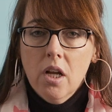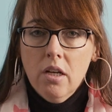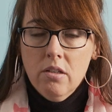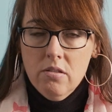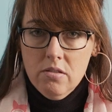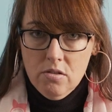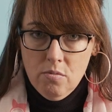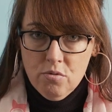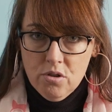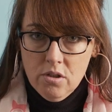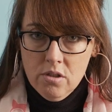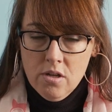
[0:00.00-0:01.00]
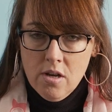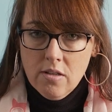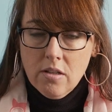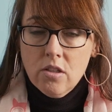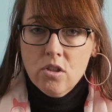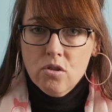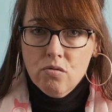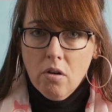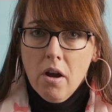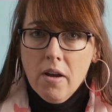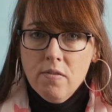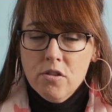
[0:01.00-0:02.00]
and consumption that
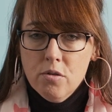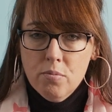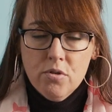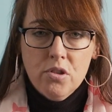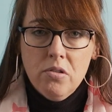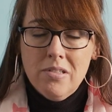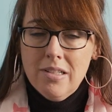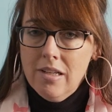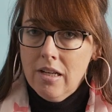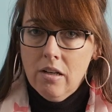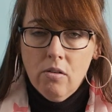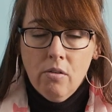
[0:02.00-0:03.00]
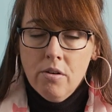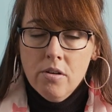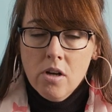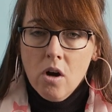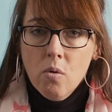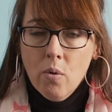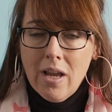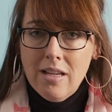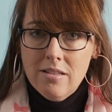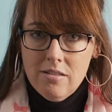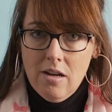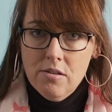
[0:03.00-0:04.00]
strives to produce little or no
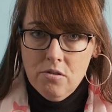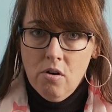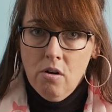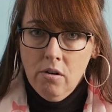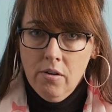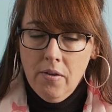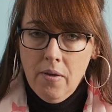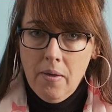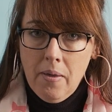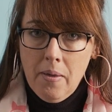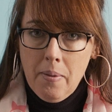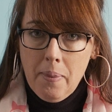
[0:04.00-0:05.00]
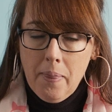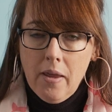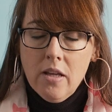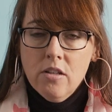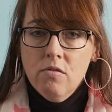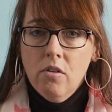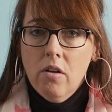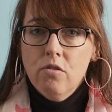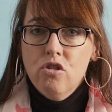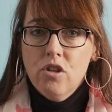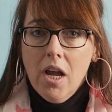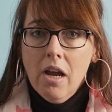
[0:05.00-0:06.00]
waste at all. It involves
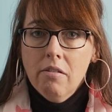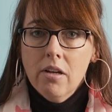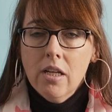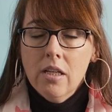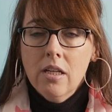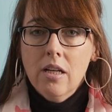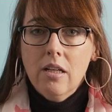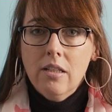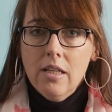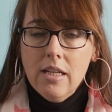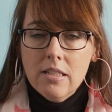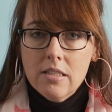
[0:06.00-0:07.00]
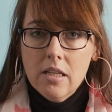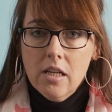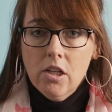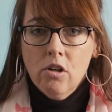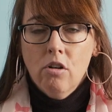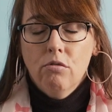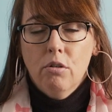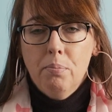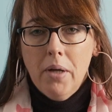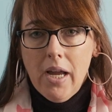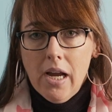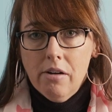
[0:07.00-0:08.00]
sharing, leasing,
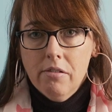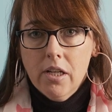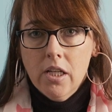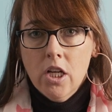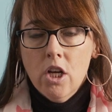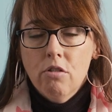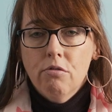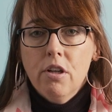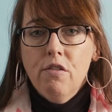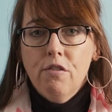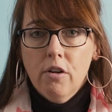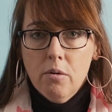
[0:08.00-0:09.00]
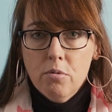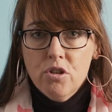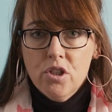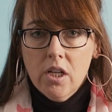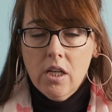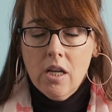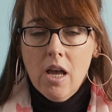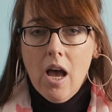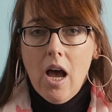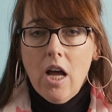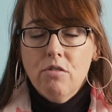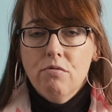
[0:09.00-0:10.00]
repairing, refurbishing,
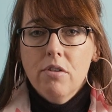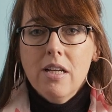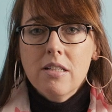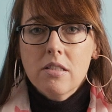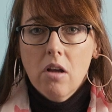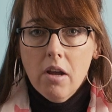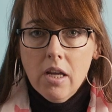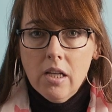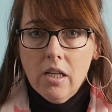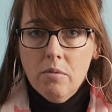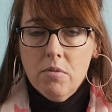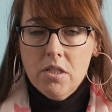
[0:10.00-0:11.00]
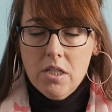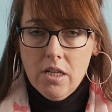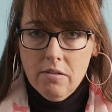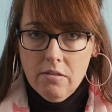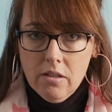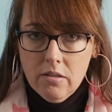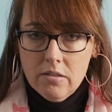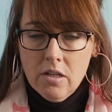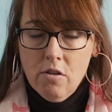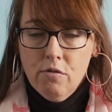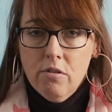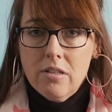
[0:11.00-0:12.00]
and recycling materials
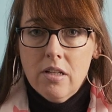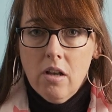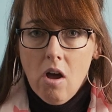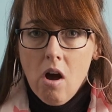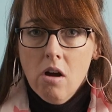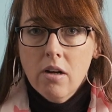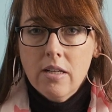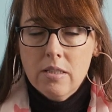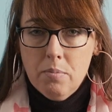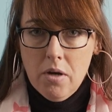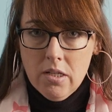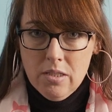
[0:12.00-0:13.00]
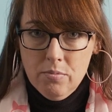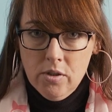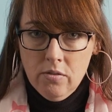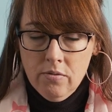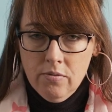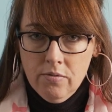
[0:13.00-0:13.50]
for as long as possible.